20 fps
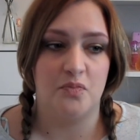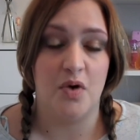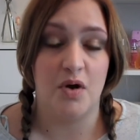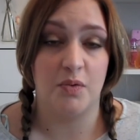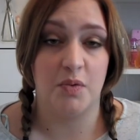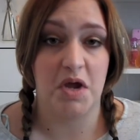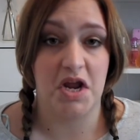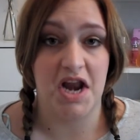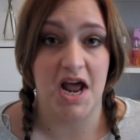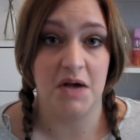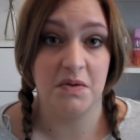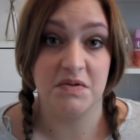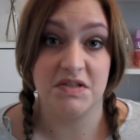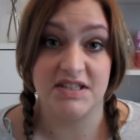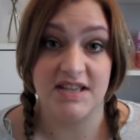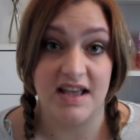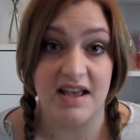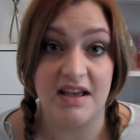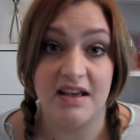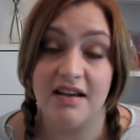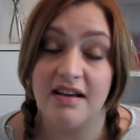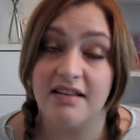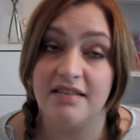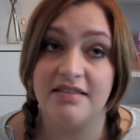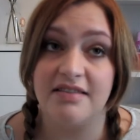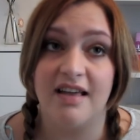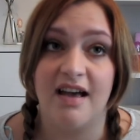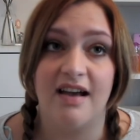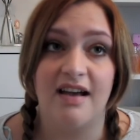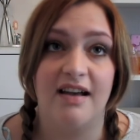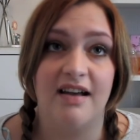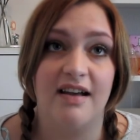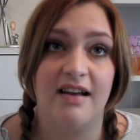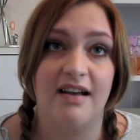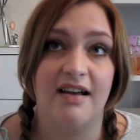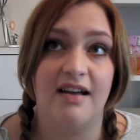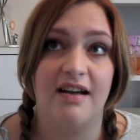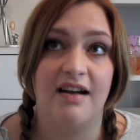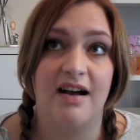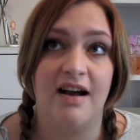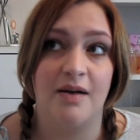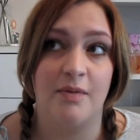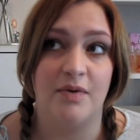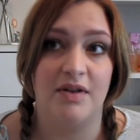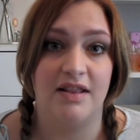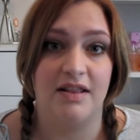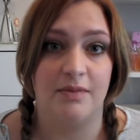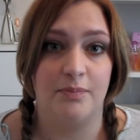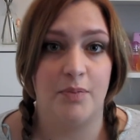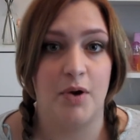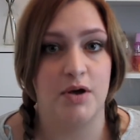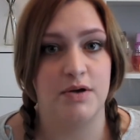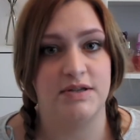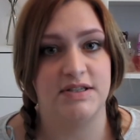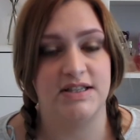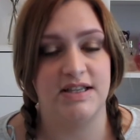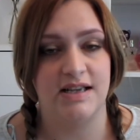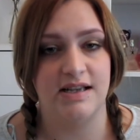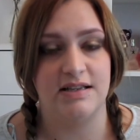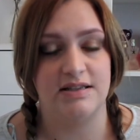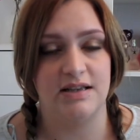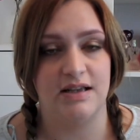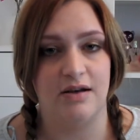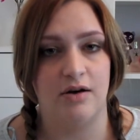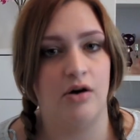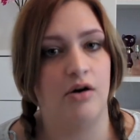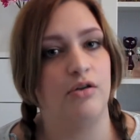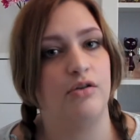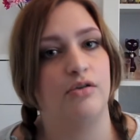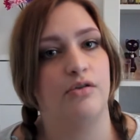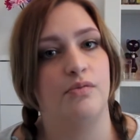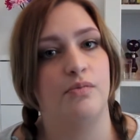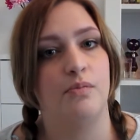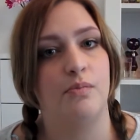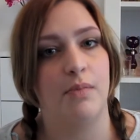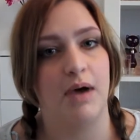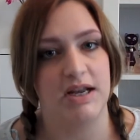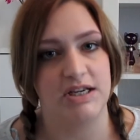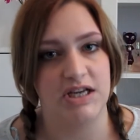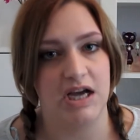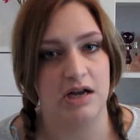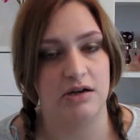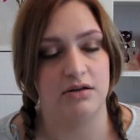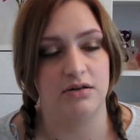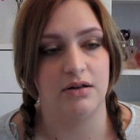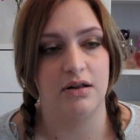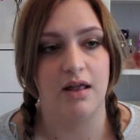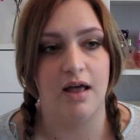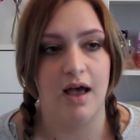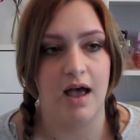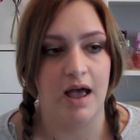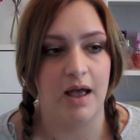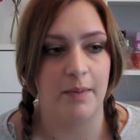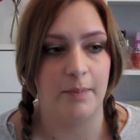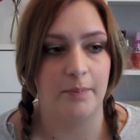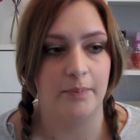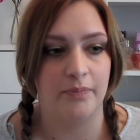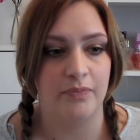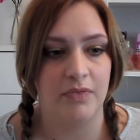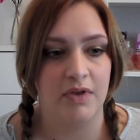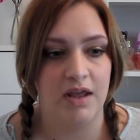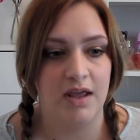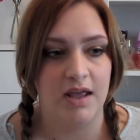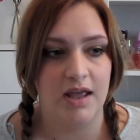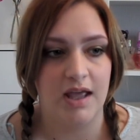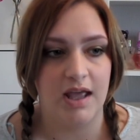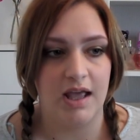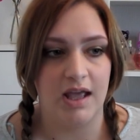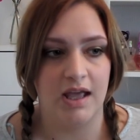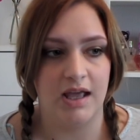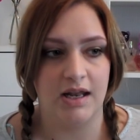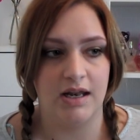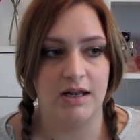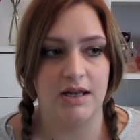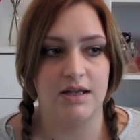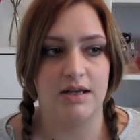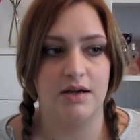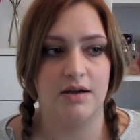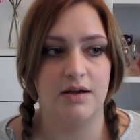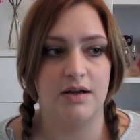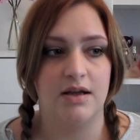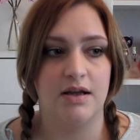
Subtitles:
we announce it, that I will post these on my channel in